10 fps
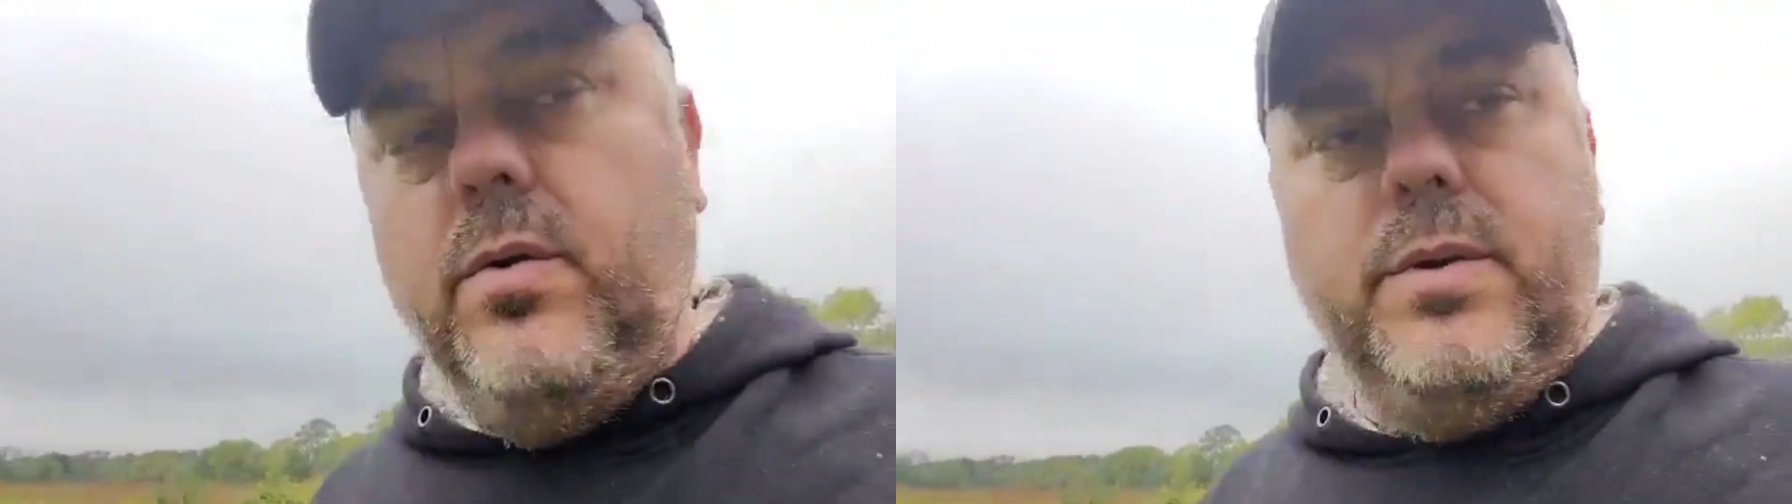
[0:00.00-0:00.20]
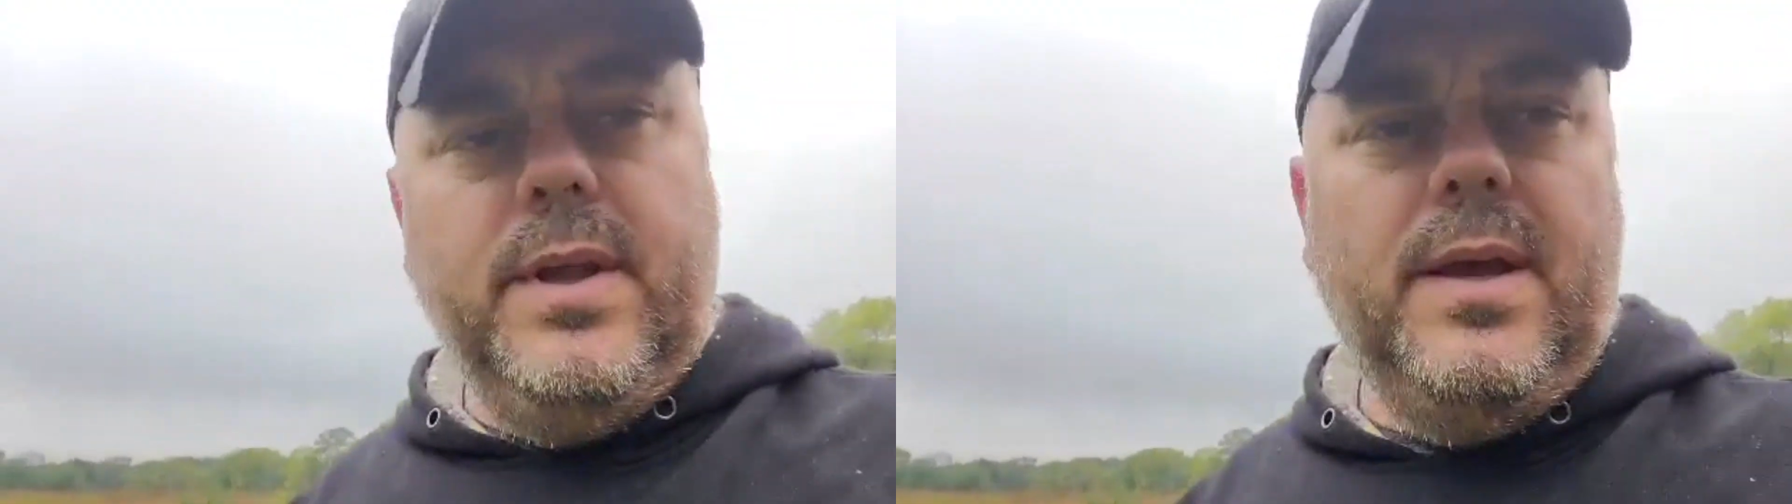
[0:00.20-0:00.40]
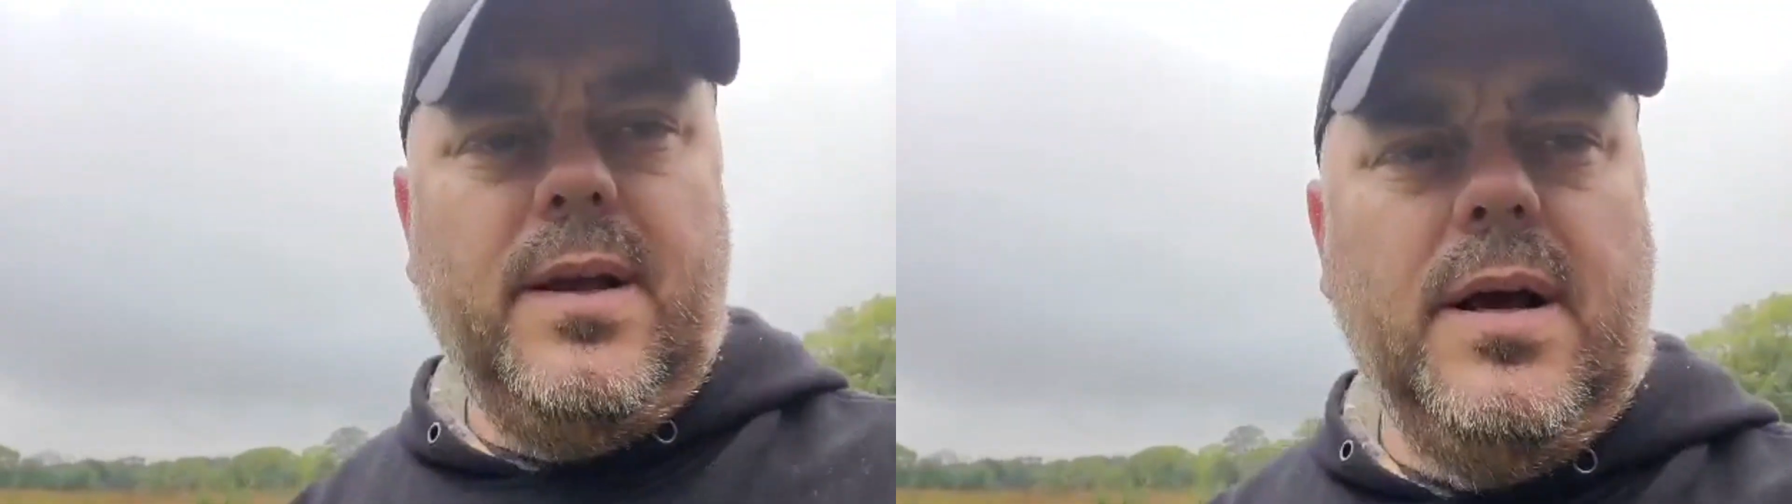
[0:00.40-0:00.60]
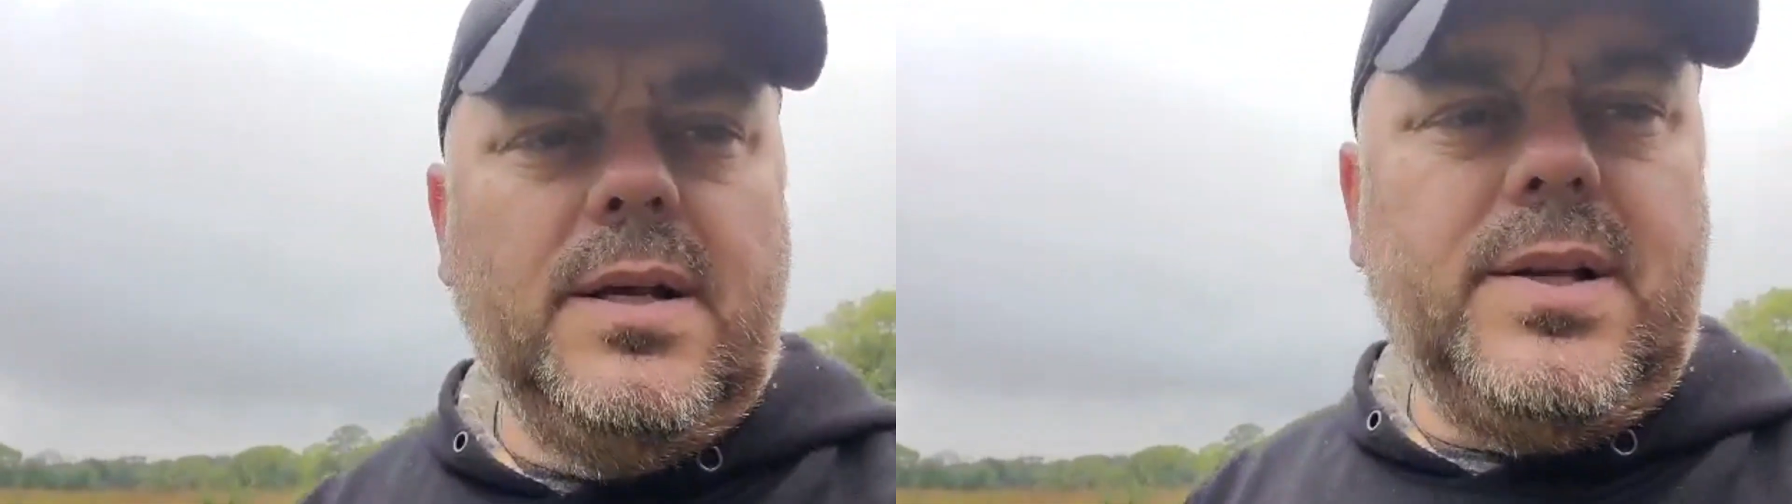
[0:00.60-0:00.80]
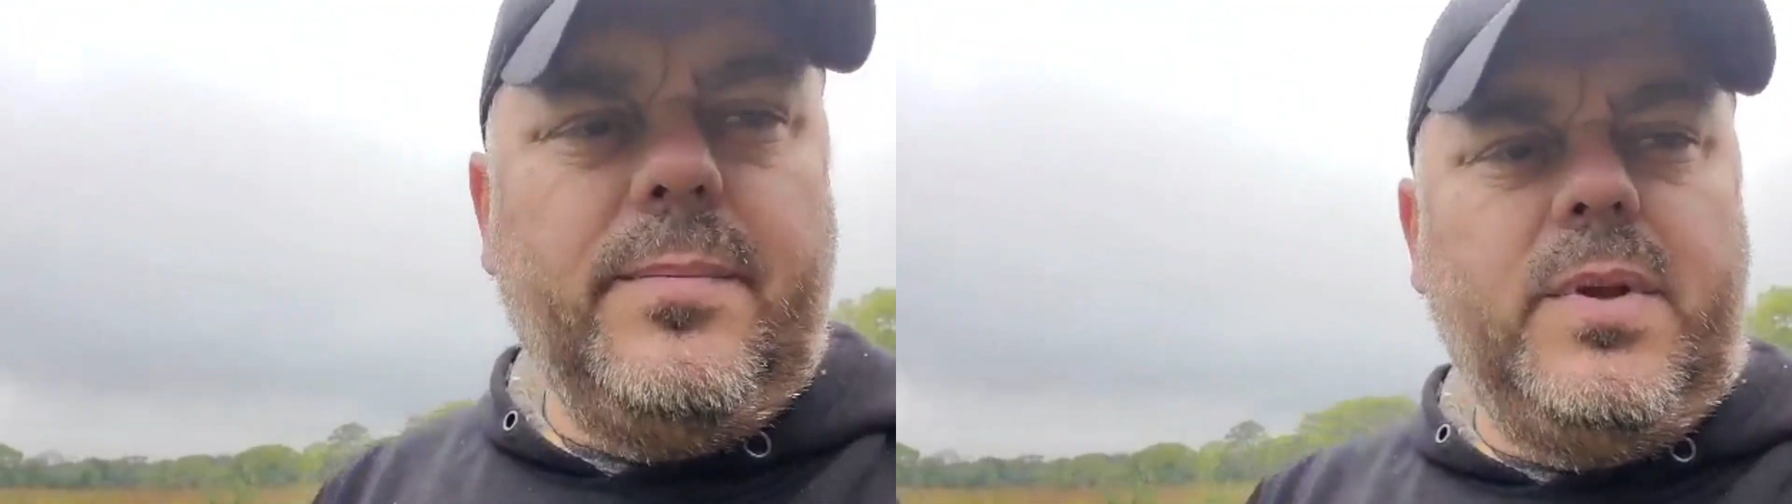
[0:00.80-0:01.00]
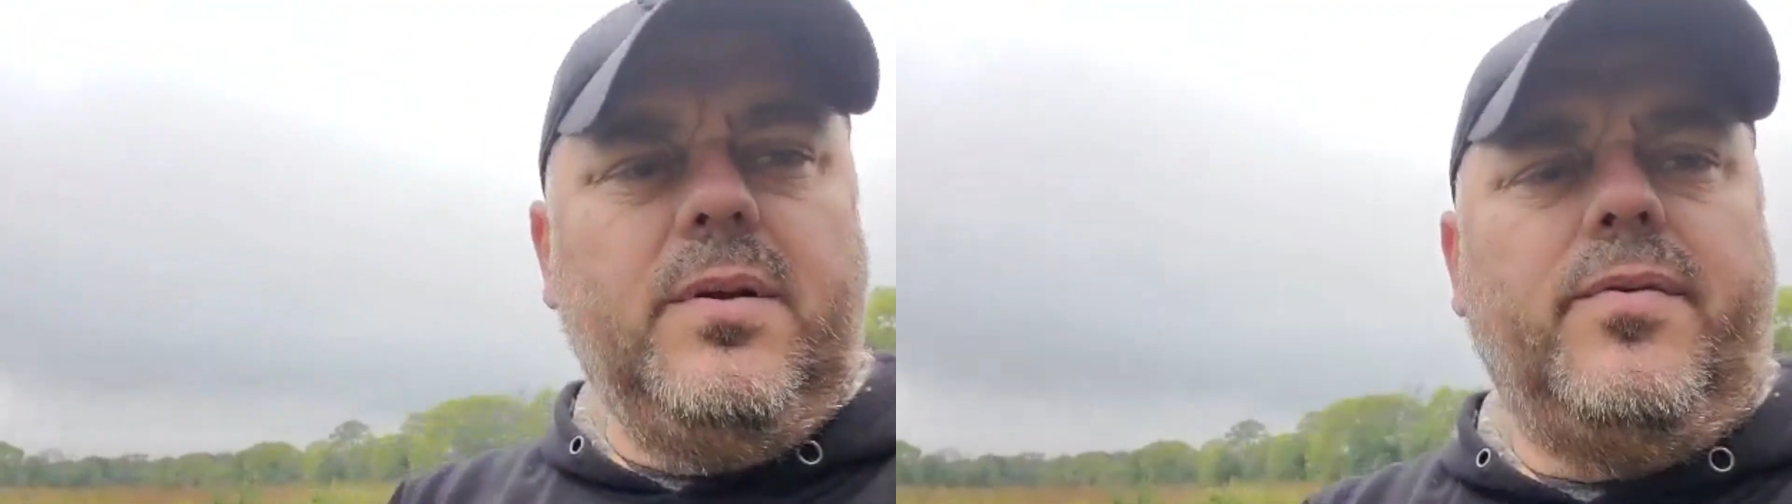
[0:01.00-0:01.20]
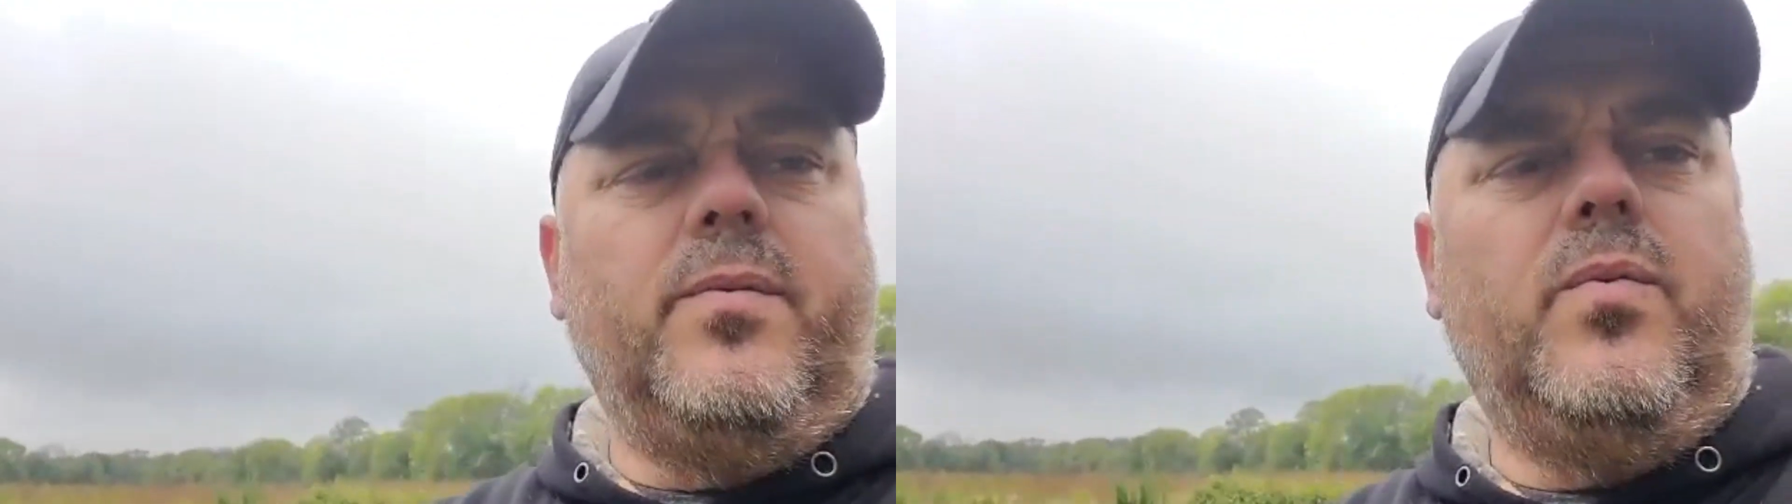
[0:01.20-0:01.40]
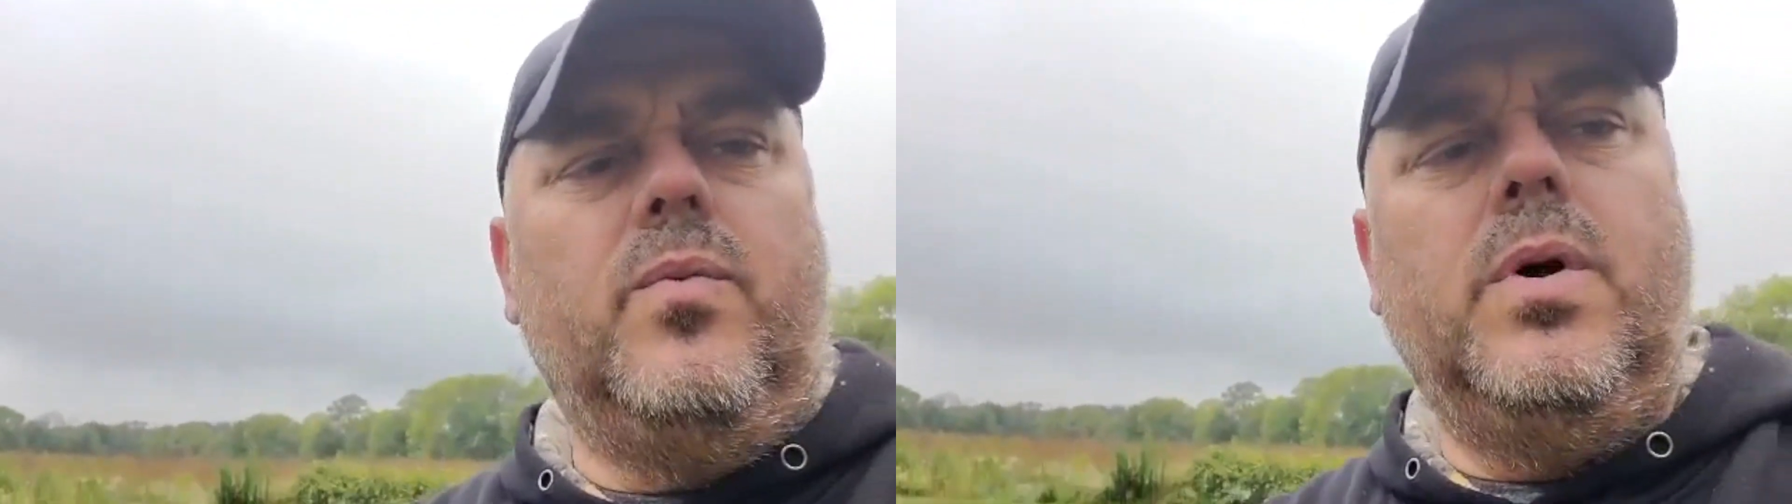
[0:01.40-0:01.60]
take something
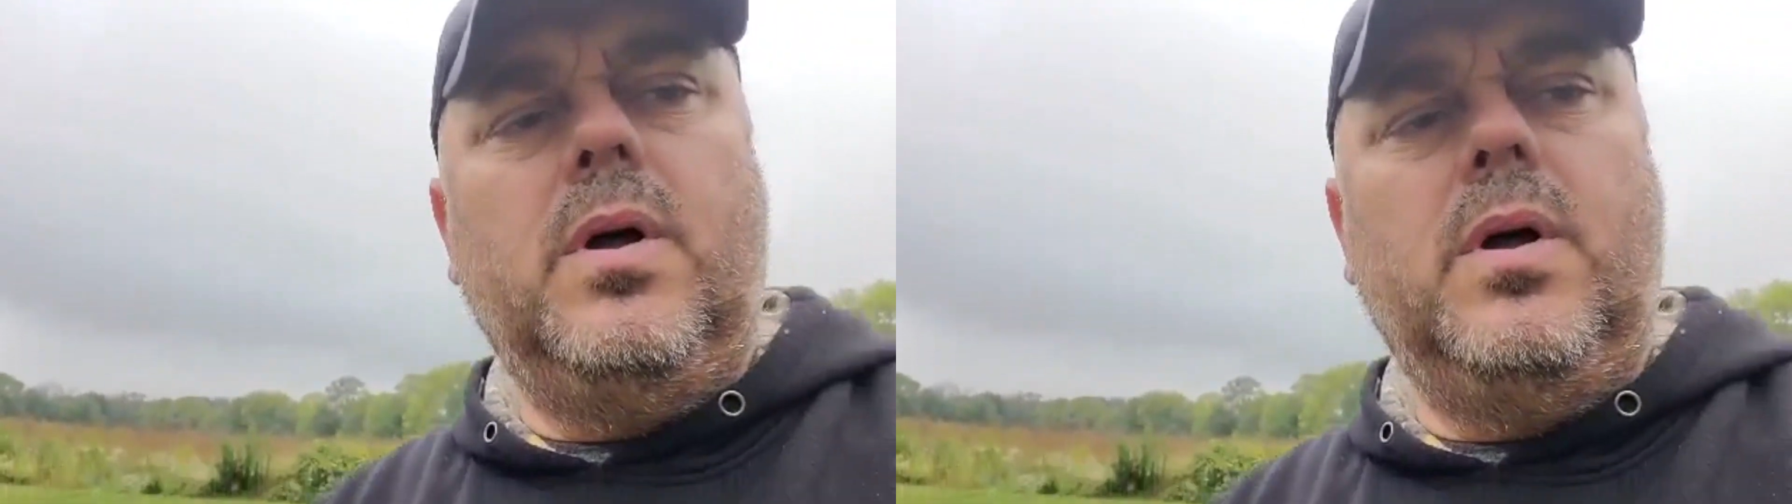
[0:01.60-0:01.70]
from